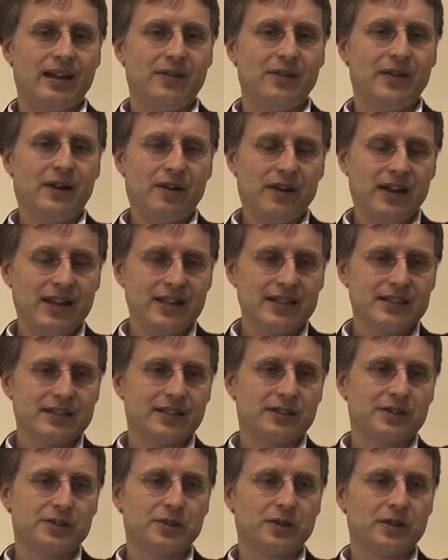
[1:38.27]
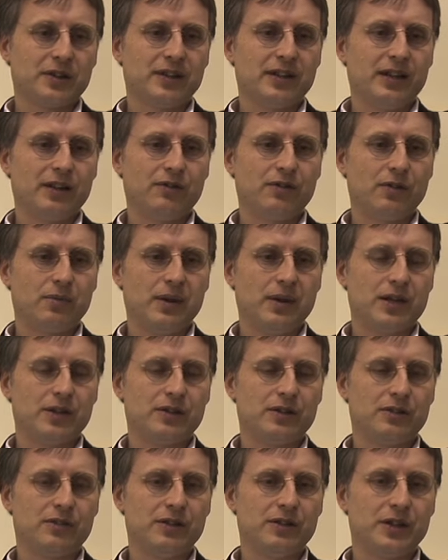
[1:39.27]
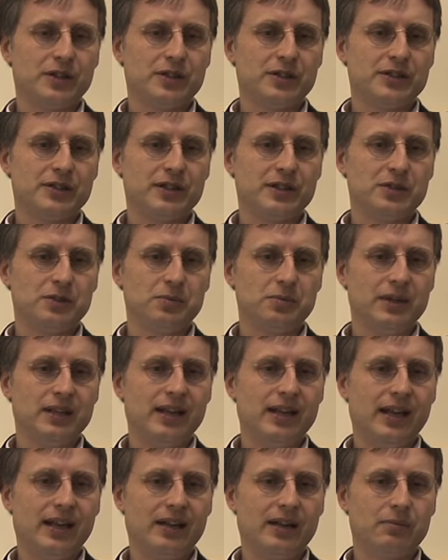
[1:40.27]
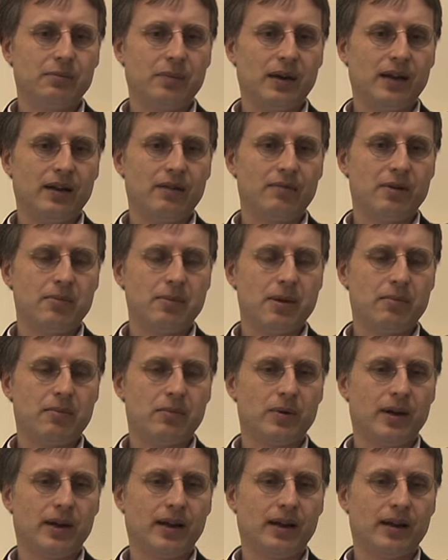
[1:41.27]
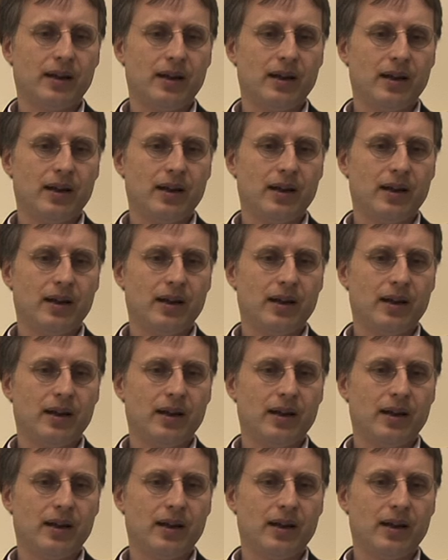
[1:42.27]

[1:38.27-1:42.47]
There is a certain information efficiency to be gained by remembering.